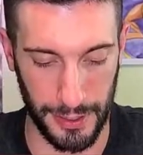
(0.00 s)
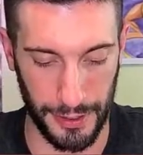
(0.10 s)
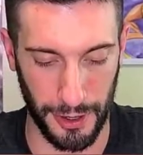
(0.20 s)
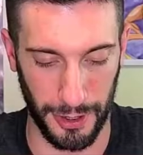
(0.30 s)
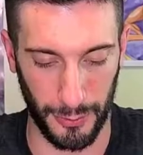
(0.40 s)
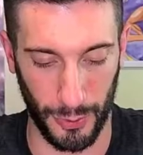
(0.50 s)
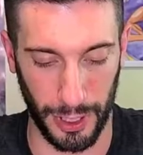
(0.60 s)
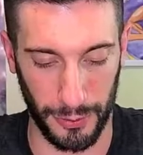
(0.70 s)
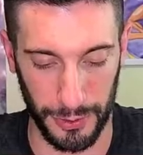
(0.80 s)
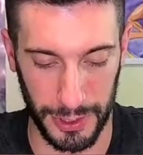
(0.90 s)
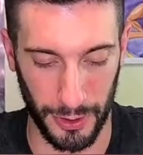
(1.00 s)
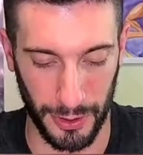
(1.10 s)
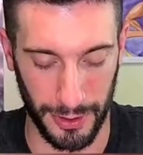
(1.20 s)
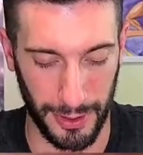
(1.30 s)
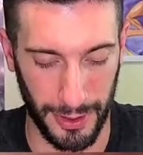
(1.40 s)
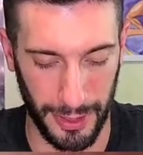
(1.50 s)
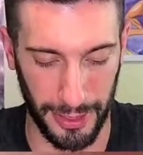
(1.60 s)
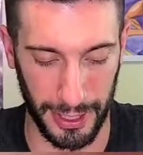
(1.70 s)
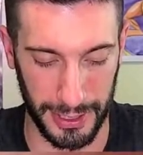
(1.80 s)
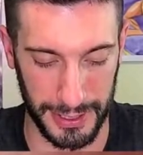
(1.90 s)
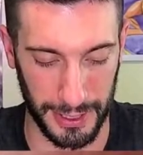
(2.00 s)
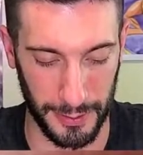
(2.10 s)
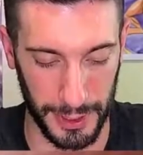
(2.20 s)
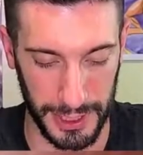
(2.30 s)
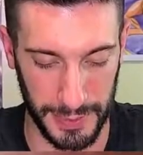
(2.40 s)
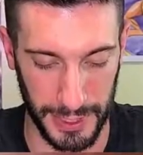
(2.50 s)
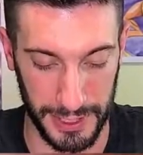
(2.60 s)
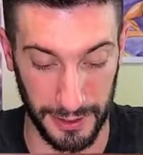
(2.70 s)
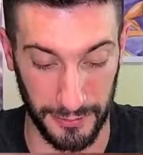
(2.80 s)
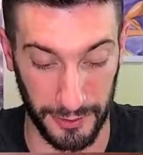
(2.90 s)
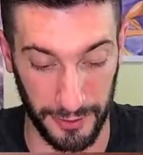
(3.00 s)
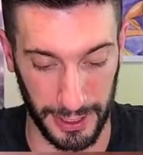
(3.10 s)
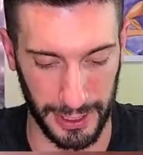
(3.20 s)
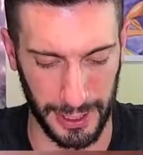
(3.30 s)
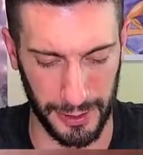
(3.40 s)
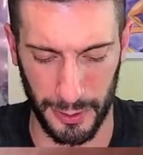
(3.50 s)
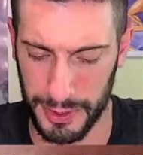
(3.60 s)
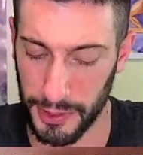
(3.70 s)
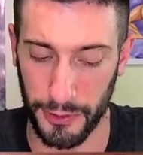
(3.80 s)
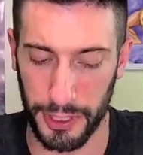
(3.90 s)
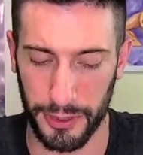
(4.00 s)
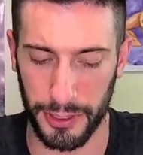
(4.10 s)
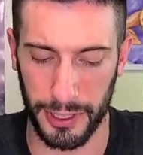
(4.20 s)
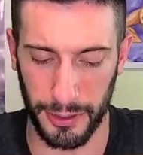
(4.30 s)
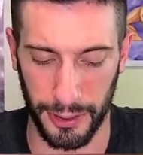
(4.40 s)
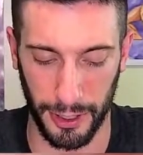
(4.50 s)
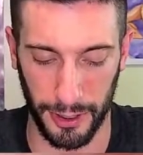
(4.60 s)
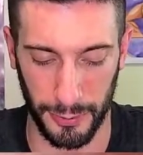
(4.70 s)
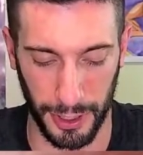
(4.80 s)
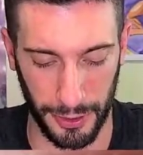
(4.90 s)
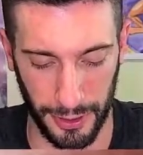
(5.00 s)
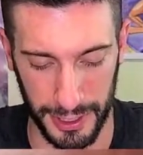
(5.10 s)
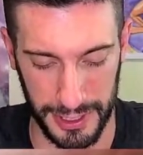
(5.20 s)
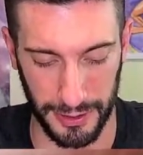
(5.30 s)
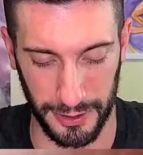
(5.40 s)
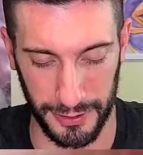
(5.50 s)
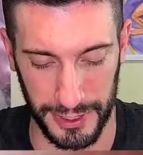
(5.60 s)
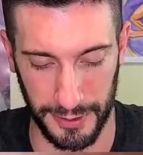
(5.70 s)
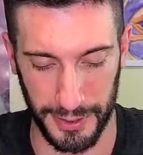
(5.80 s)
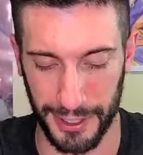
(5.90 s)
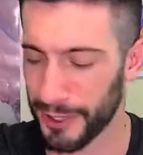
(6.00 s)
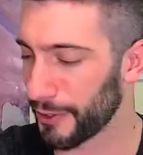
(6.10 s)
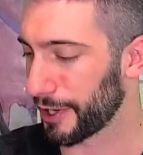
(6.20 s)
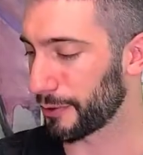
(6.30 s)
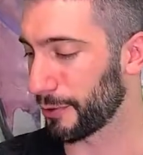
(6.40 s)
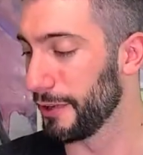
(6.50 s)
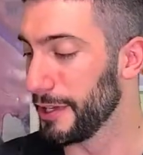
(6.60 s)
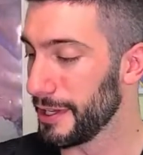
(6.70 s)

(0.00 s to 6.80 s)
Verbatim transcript: not what I was think it's going to be just based off of the fact that I know it's already a green code card, but I thought I saw a little something. Okay, cool.